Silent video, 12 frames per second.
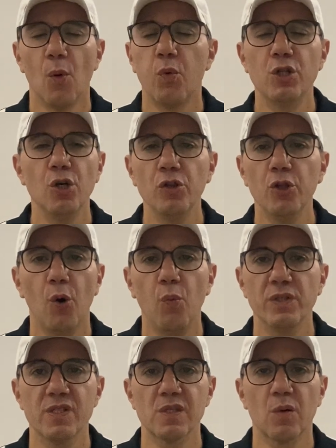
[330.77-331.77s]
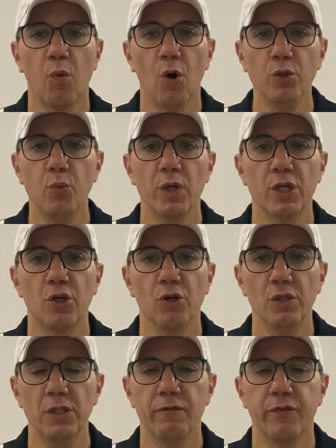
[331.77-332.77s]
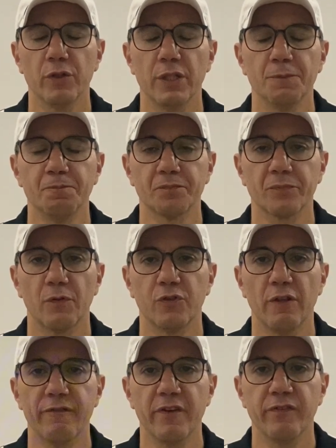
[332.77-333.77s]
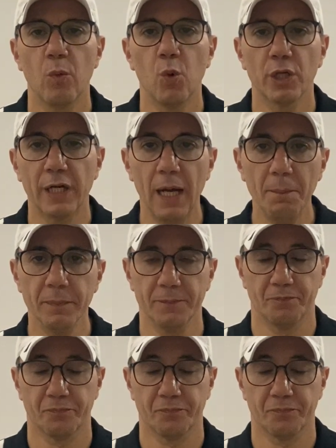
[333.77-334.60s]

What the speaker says: We don't know what squad will go for the FIFA World Cup.